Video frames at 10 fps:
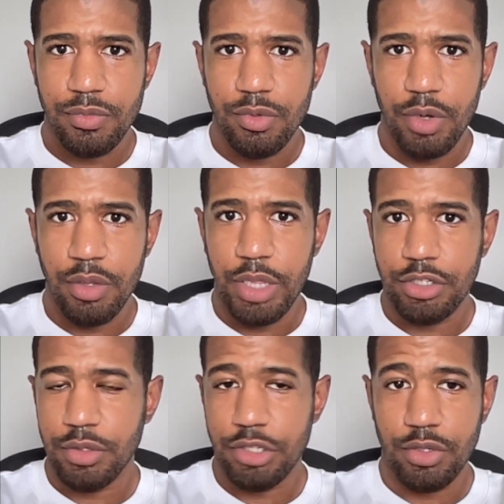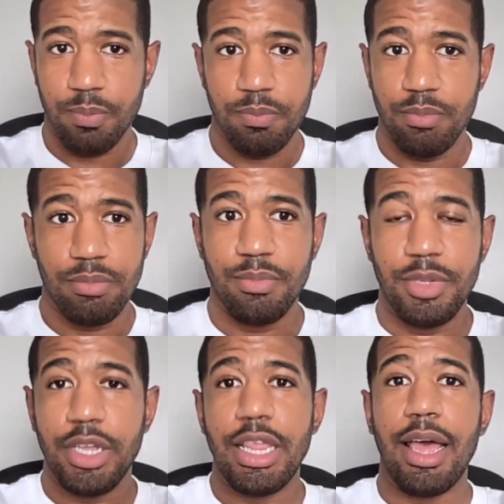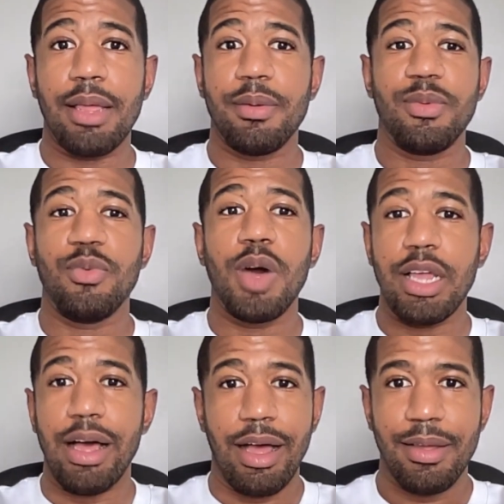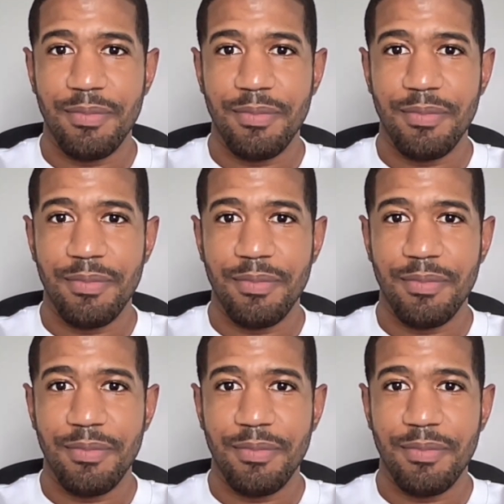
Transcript: right? That's a look at that, voila.